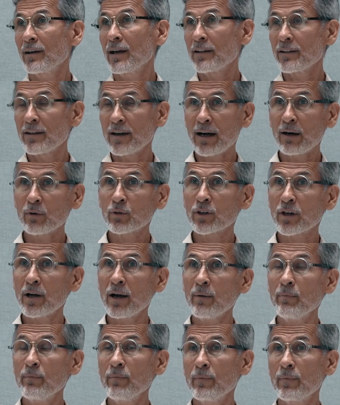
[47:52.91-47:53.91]
And the
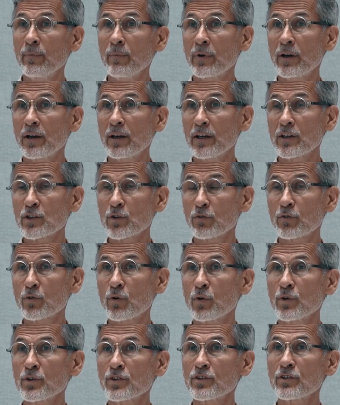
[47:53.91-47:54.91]
outcome is, of
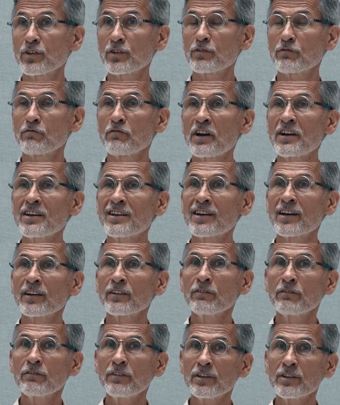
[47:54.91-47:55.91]
course, this very
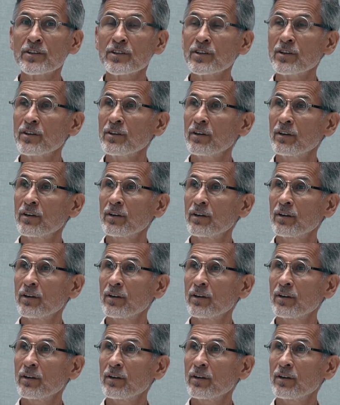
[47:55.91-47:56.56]
convincing